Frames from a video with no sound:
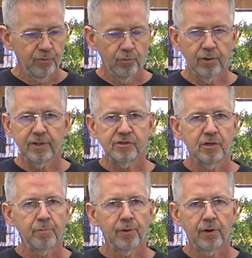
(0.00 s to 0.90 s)
Real
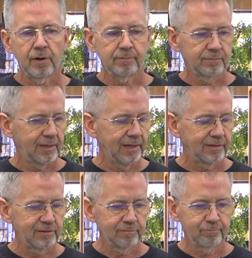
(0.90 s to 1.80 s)
easy to put on.
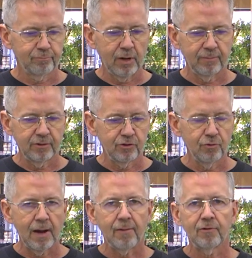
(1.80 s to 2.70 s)
Takes probably
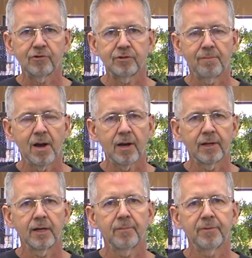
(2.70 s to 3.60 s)
2 hours to mock
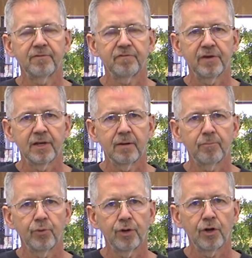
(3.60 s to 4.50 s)
it up and fit it
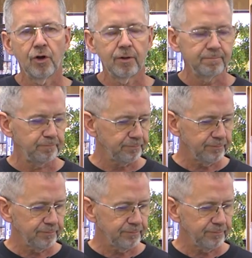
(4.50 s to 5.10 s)
and put it on.